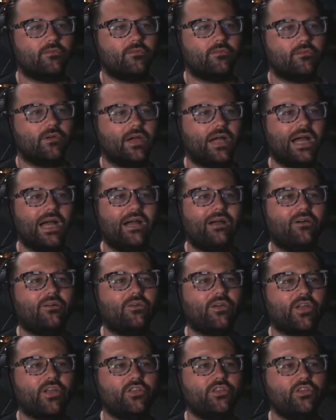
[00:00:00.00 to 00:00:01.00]
How
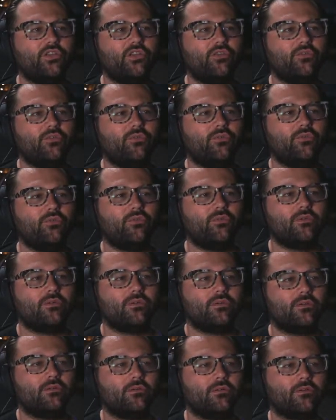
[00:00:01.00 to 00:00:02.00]
can you,
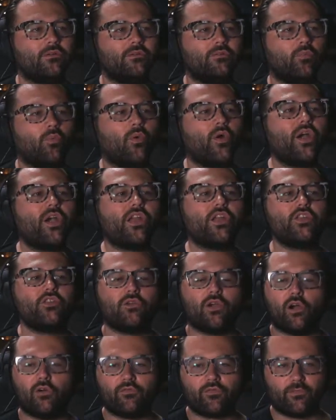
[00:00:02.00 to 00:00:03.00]
where can you
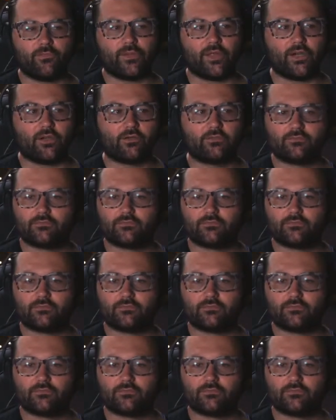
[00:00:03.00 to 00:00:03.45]
go from there?